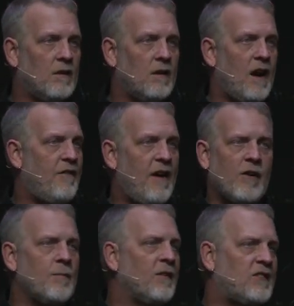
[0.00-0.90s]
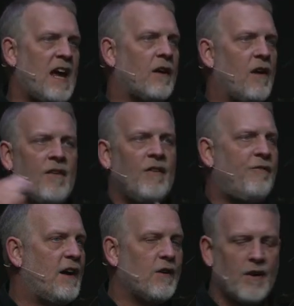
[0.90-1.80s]
of every mistake or every
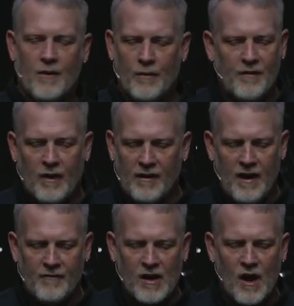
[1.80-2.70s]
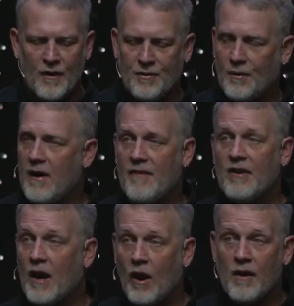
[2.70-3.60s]
failure that we've ever gone through, every
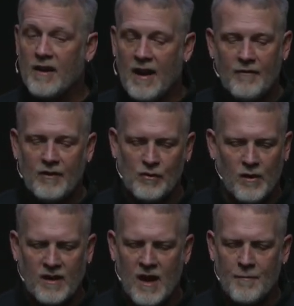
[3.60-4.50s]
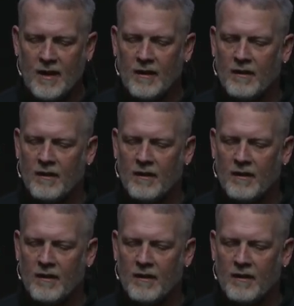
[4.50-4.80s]
hurt and every shortcoming.